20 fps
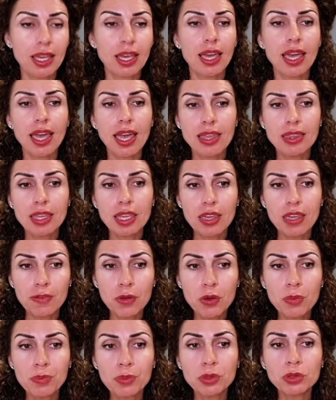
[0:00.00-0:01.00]
And if
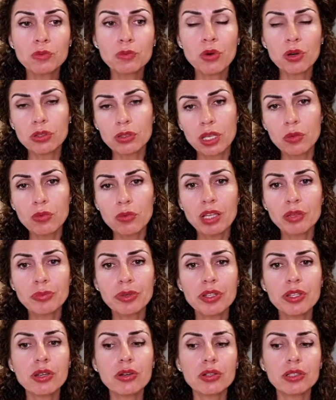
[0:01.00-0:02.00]
you put more than one
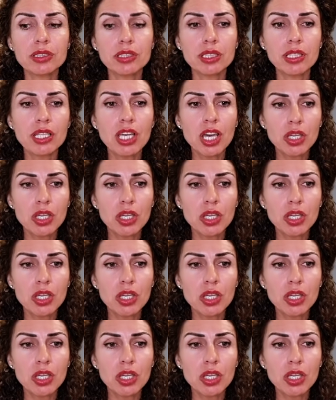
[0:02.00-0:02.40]
priority,